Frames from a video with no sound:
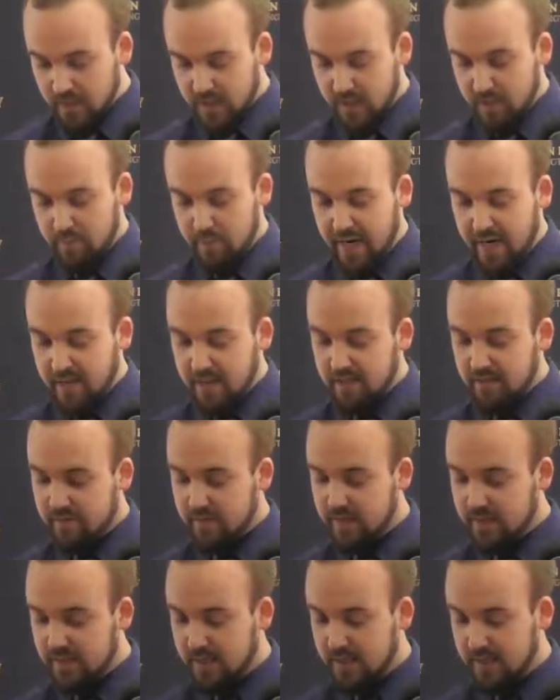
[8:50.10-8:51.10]
A man
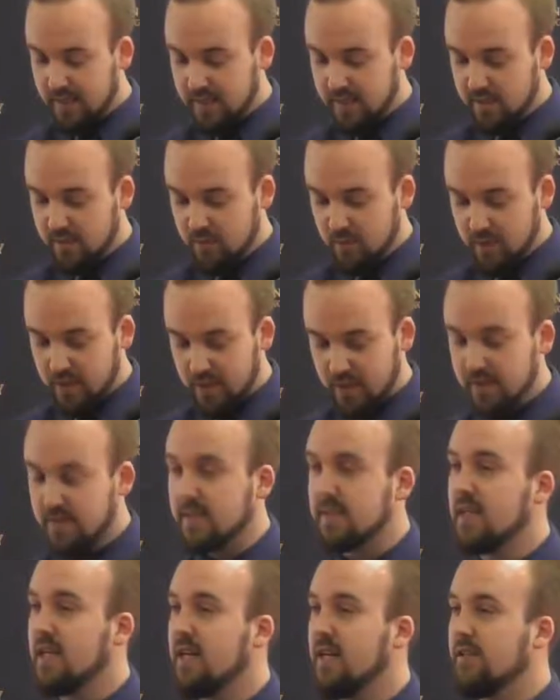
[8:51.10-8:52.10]
convinced against his will
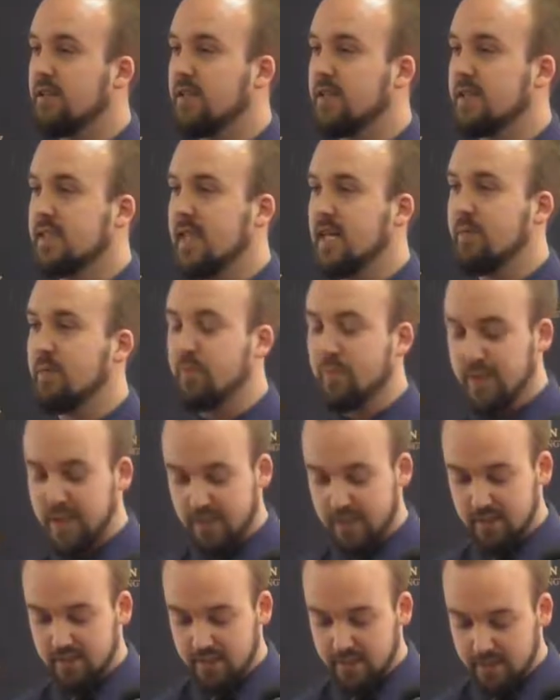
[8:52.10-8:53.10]
is of the same
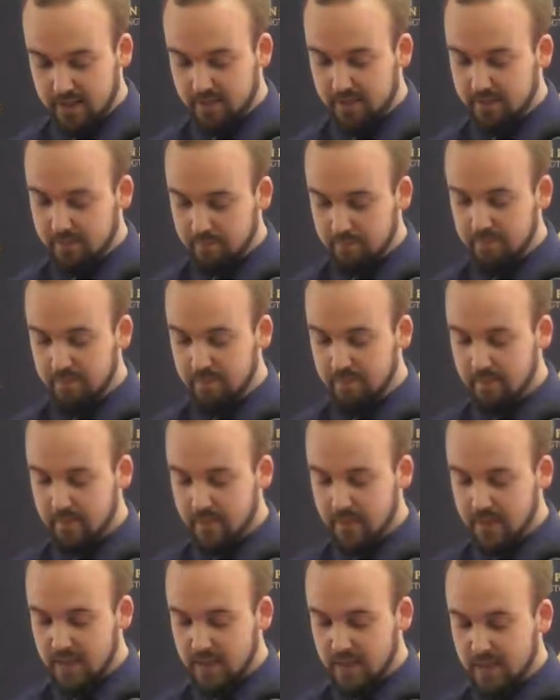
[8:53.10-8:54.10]
opinion still.
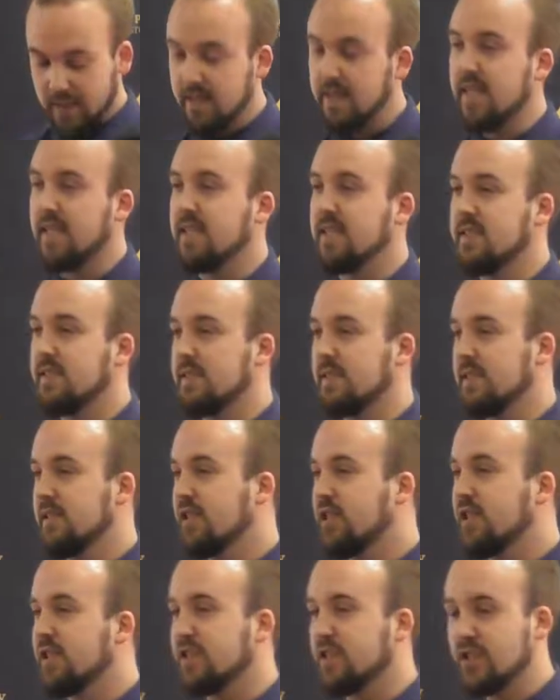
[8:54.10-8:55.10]
And that is
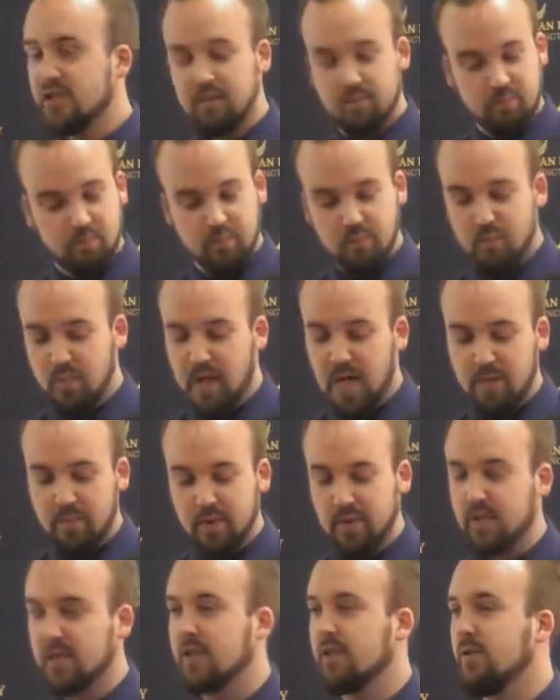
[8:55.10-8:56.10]
a
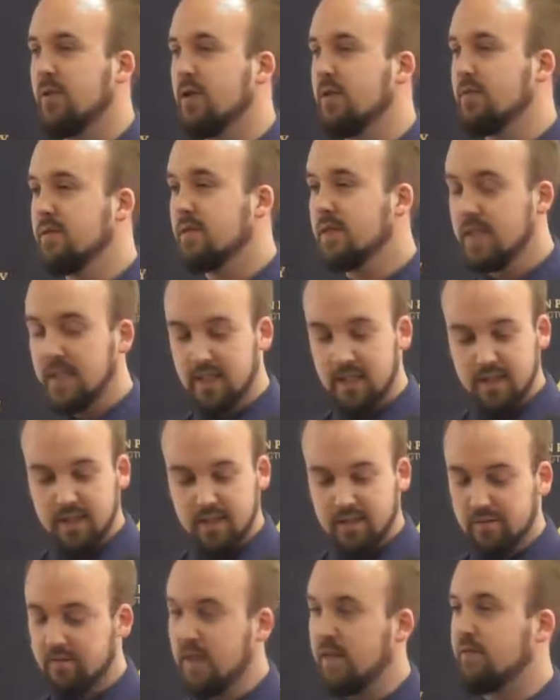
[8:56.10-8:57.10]
popular quote
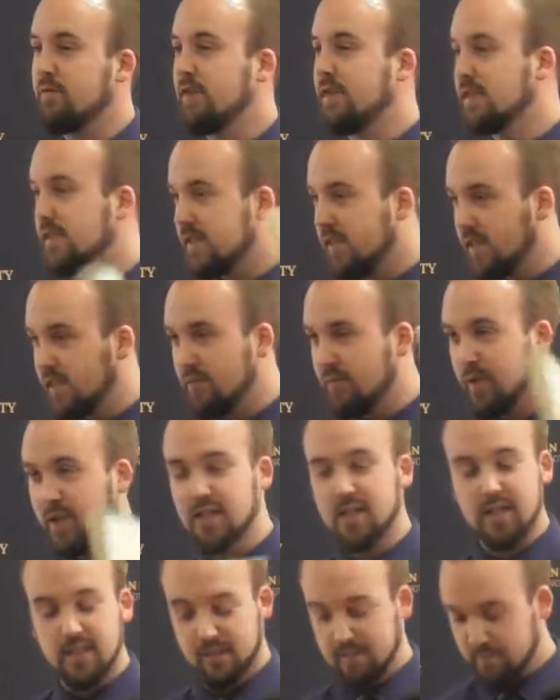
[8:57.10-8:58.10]
referenced in the
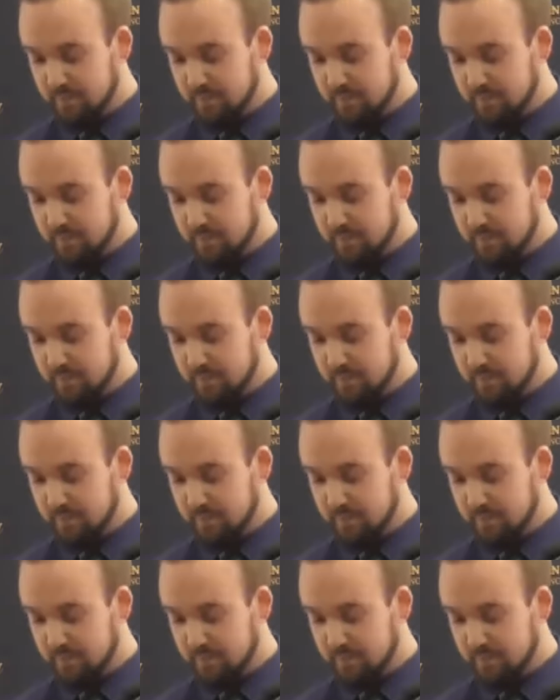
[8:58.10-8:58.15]
book.